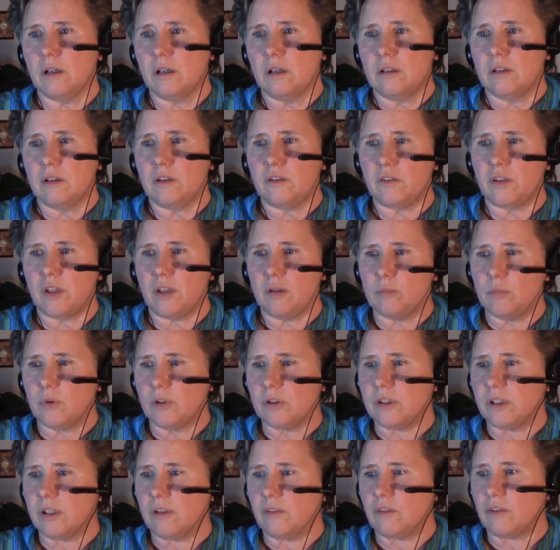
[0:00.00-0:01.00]
The same
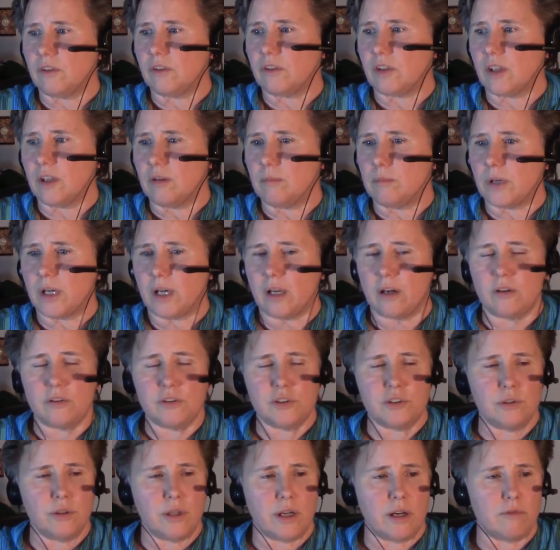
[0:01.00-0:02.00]
beliefs, the same
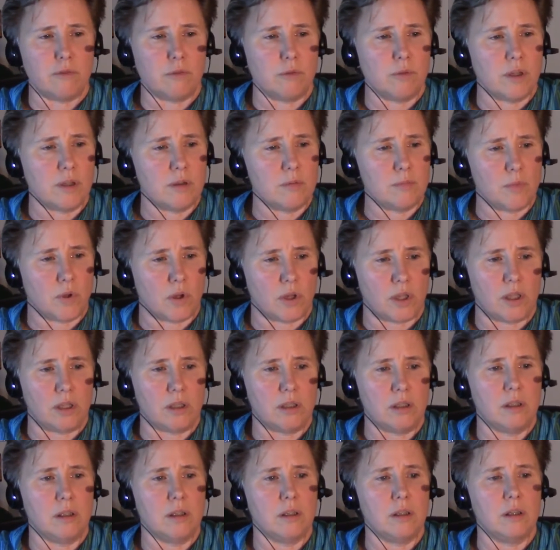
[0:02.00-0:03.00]
patterns you have around money.
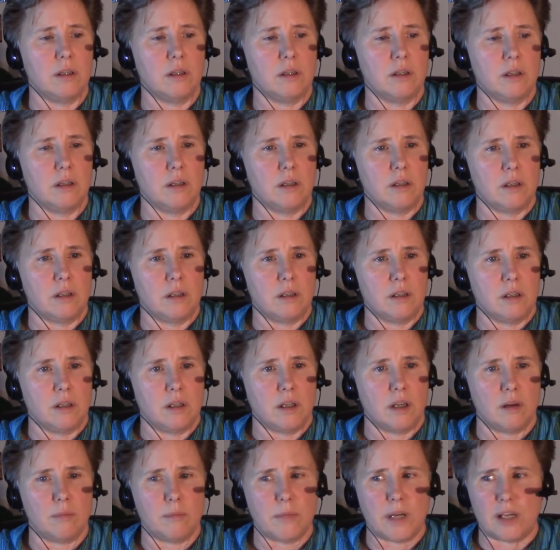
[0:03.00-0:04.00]

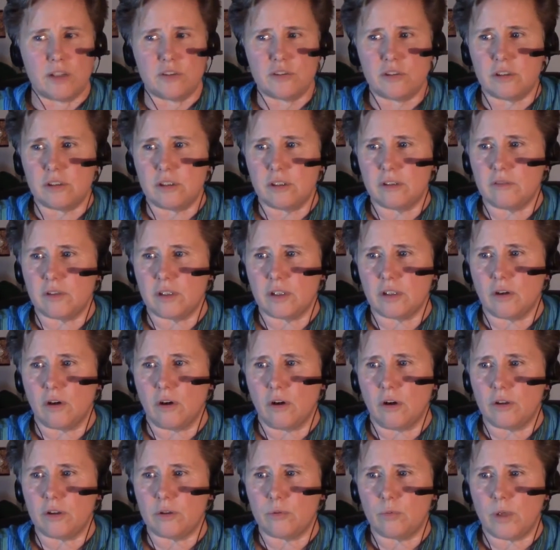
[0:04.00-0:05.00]
Imagine living
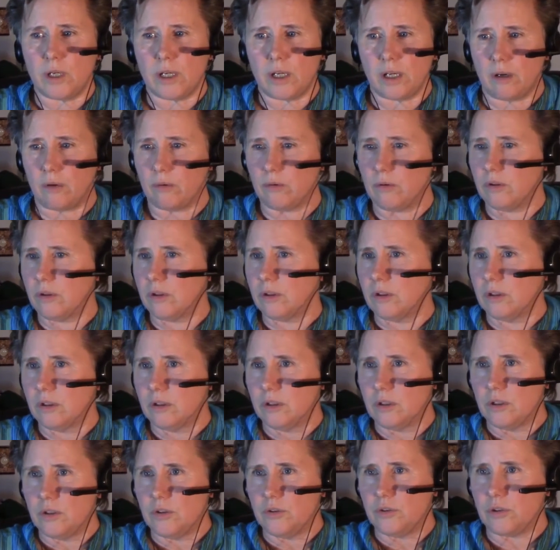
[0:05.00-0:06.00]
all the way out
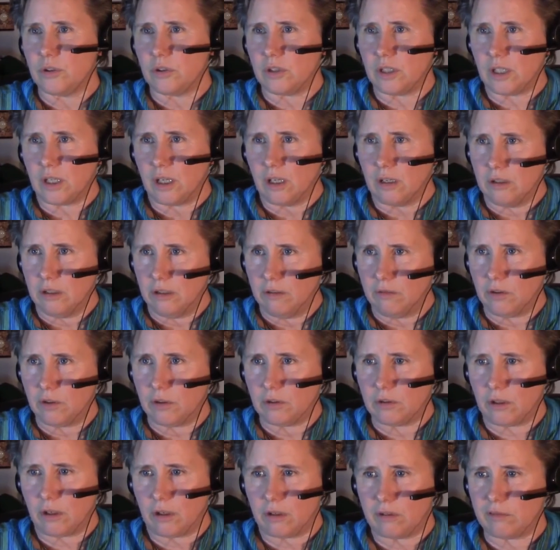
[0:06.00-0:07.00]
to the end of your
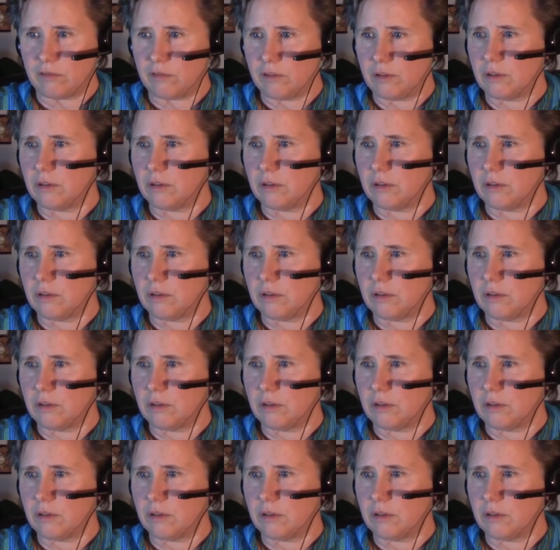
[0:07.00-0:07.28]
life,